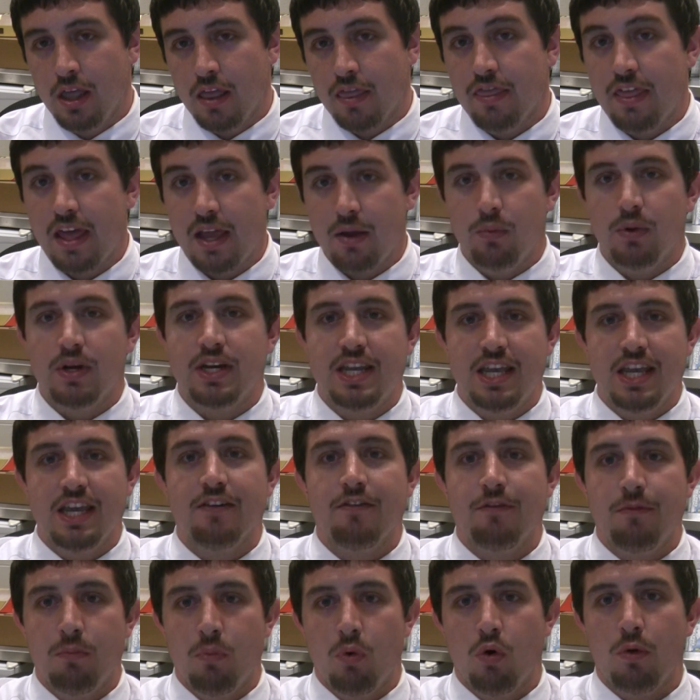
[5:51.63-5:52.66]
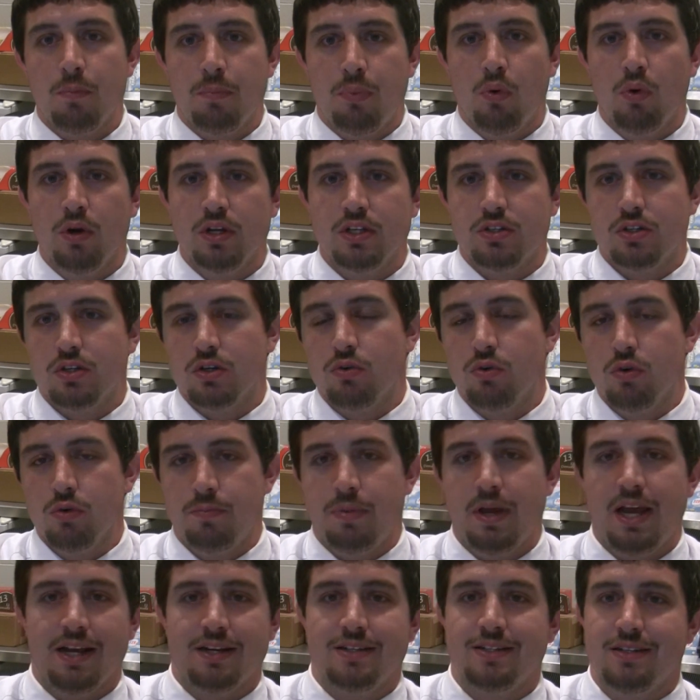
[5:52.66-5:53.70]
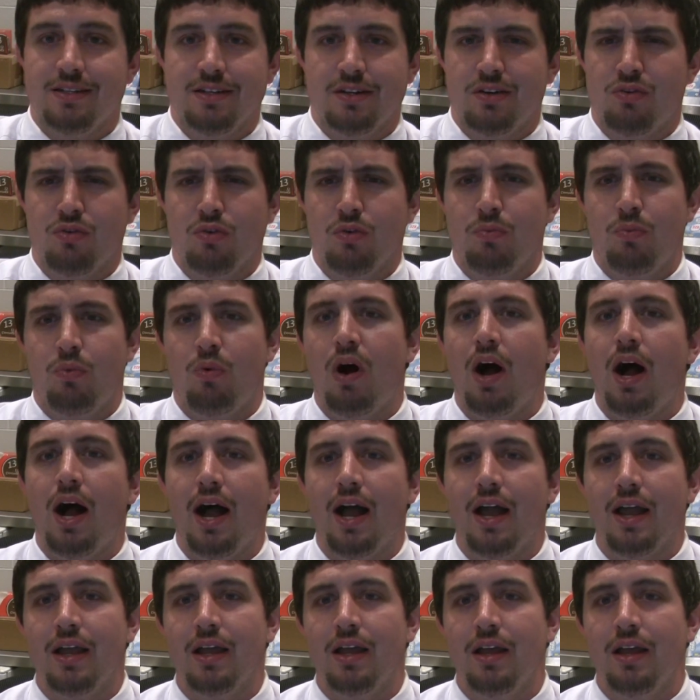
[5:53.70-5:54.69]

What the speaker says: they would give more points to group X than group Y.